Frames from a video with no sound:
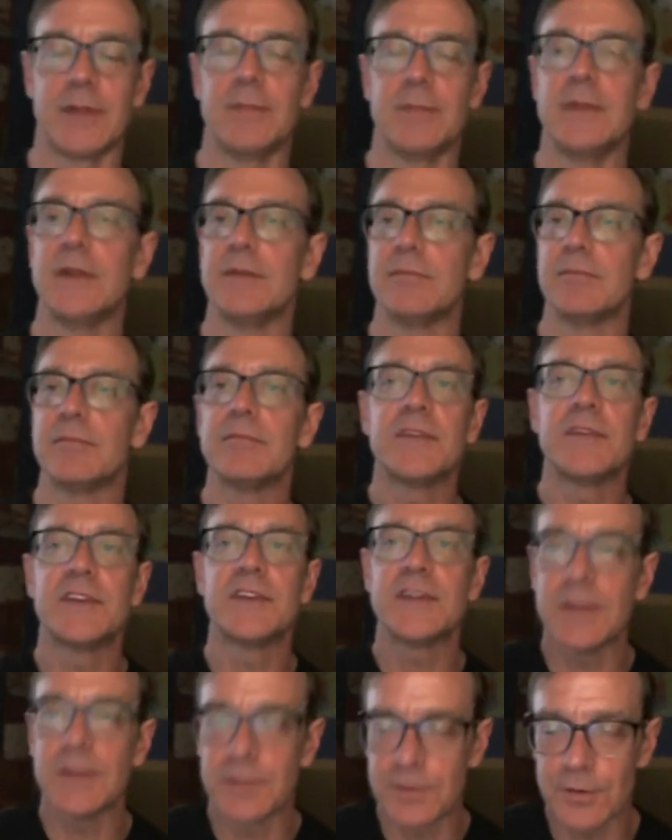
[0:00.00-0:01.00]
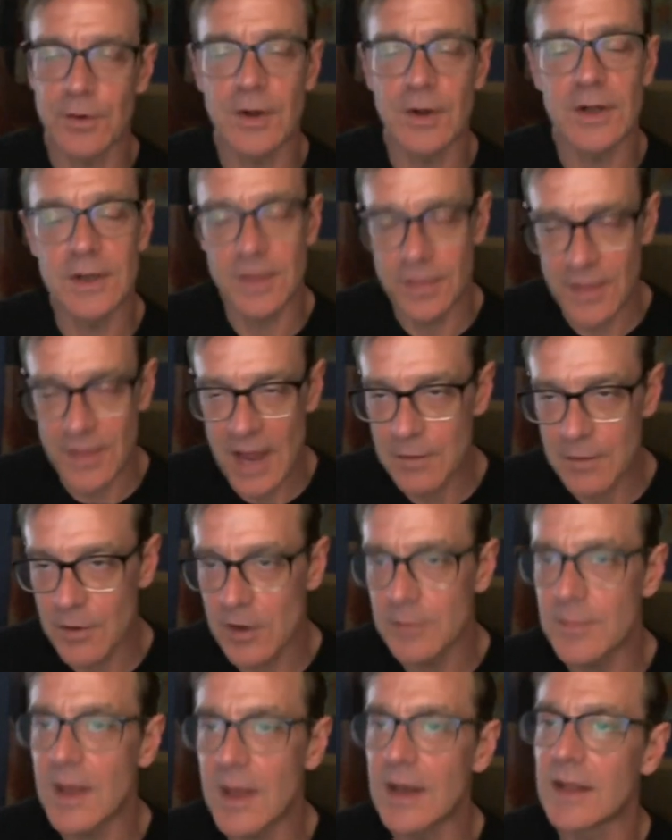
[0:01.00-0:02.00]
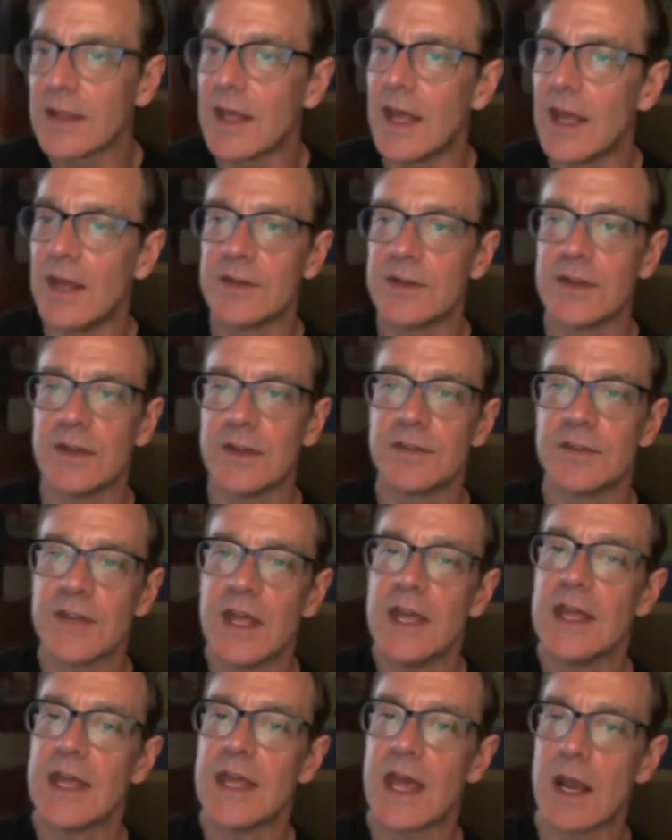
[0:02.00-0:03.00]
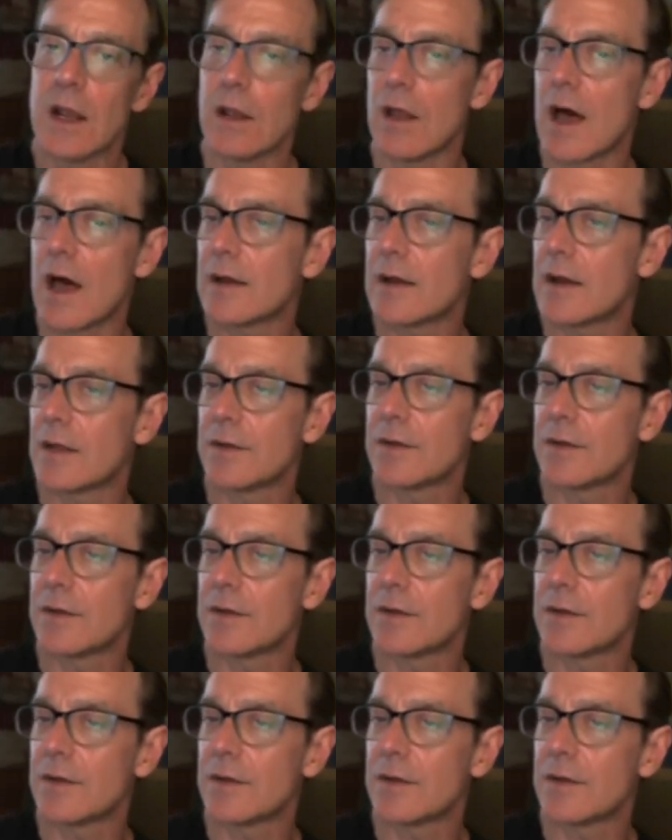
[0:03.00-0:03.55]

I mean, Synthroid, thyroid medications, and a lot of other